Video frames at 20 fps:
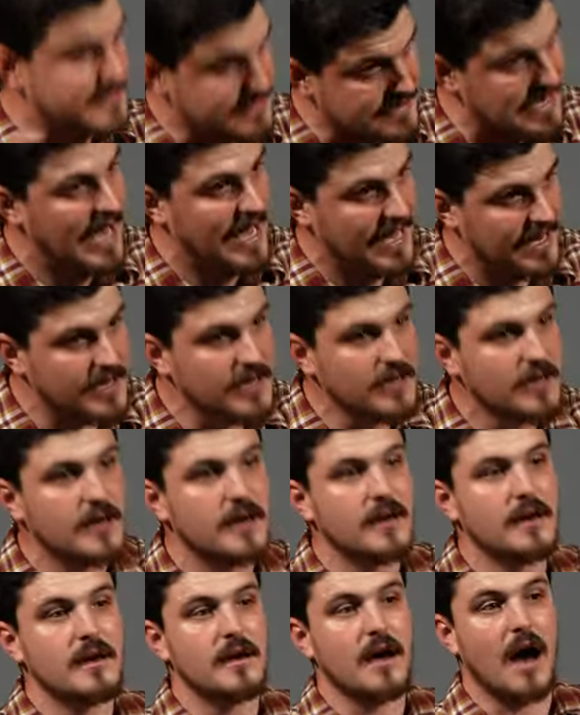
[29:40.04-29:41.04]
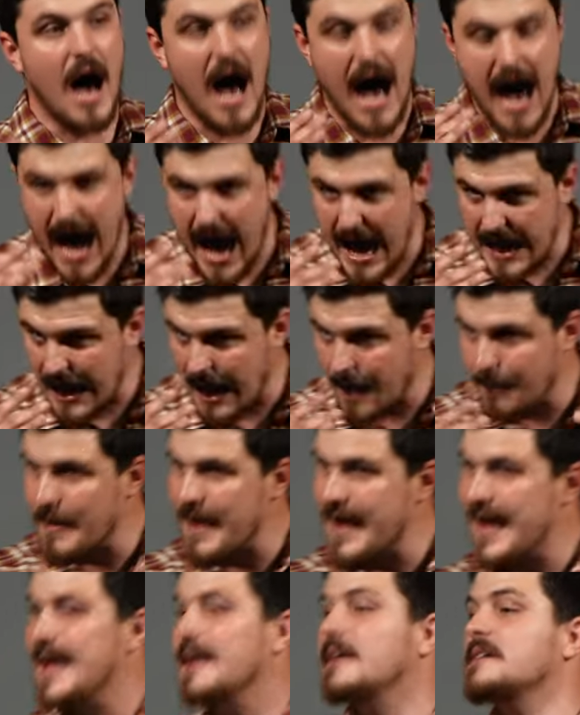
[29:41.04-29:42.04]
say, I am
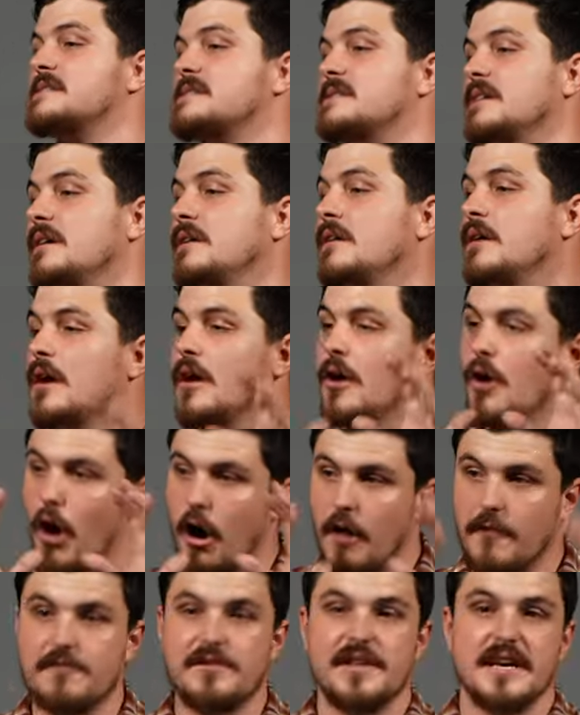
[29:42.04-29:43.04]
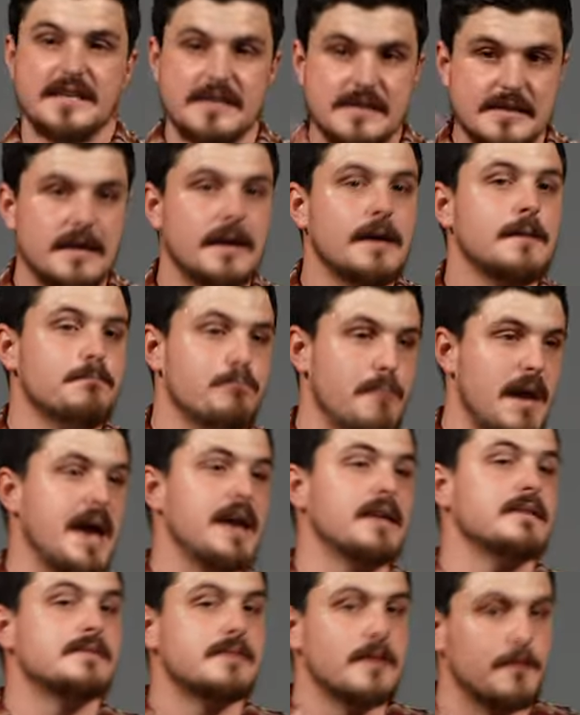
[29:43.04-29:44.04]
innocent of this
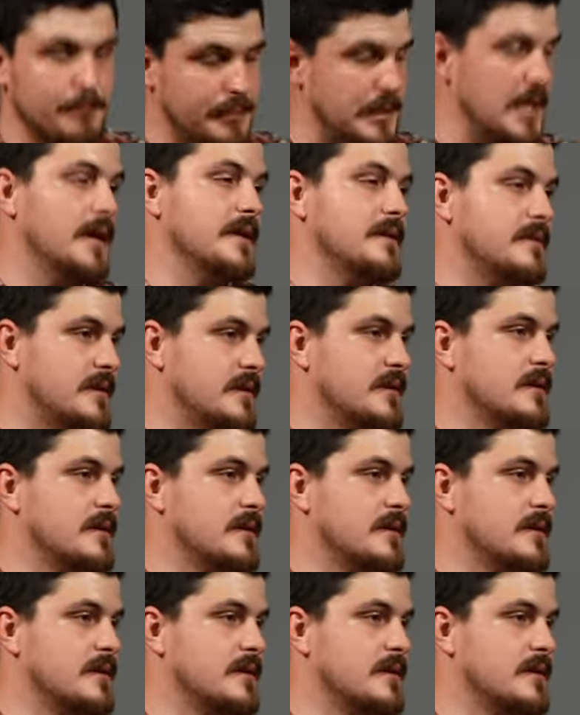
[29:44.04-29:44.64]
man's blood.